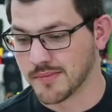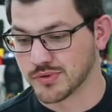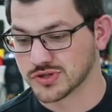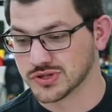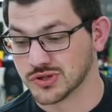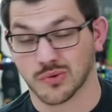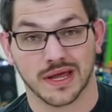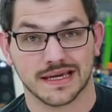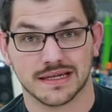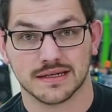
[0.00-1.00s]
I personally don't
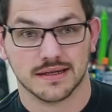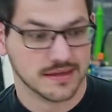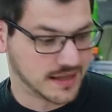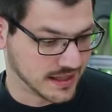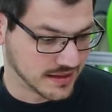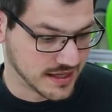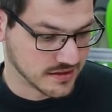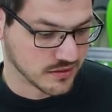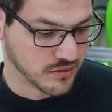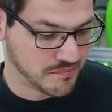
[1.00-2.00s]
like it. I like
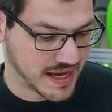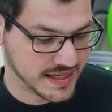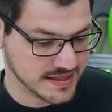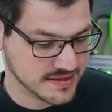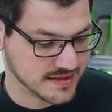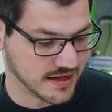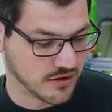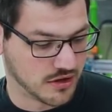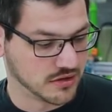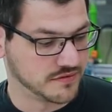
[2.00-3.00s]
the little baggies
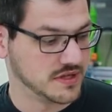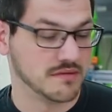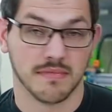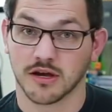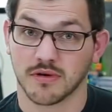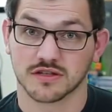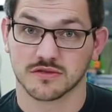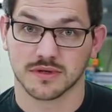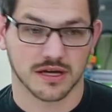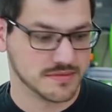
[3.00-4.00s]
that all of the MakerBox
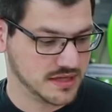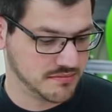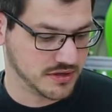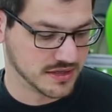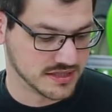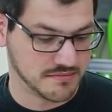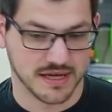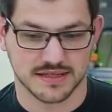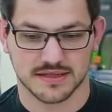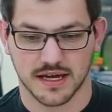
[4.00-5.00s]
filament comes in because it
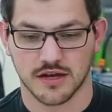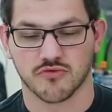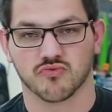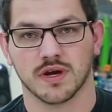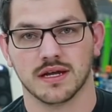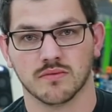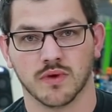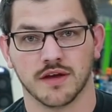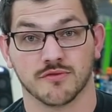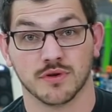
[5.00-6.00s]
makes a great
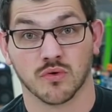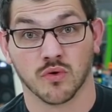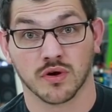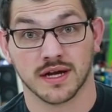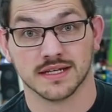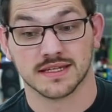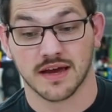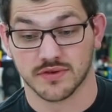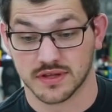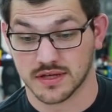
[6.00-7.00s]
way for me to organize
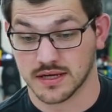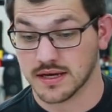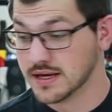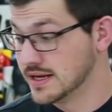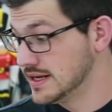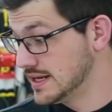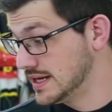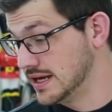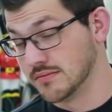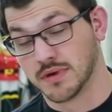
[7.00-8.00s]
everything
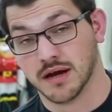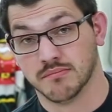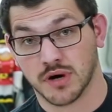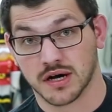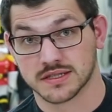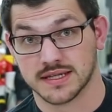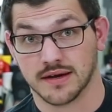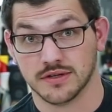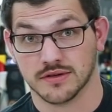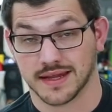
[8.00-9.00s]
in my box
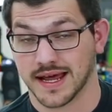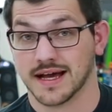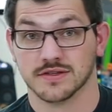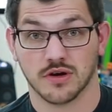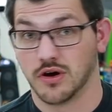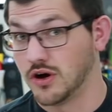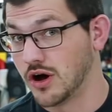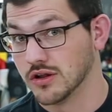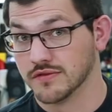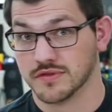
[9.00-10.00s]
down here that has
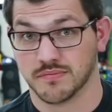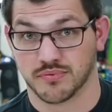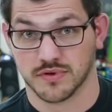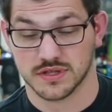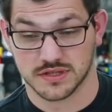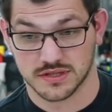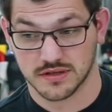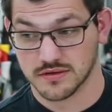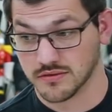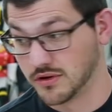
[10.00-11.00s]
all of the prints
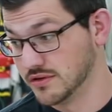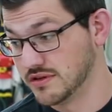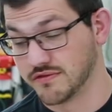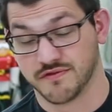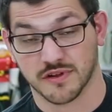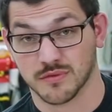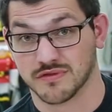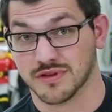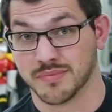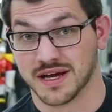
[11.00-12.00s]
or all the different filaments
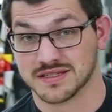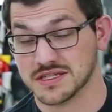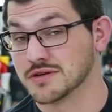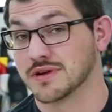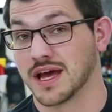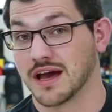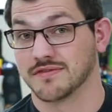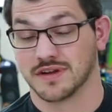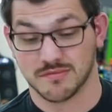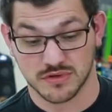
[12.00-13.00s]
from the past year and a
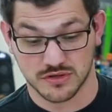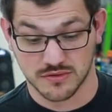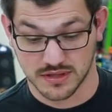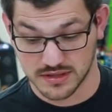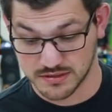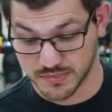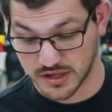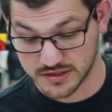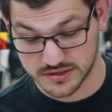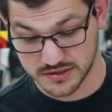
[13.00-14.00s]
half that I've been doing these
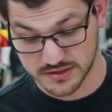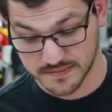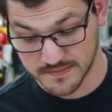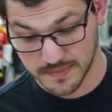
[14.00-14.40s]
boxes.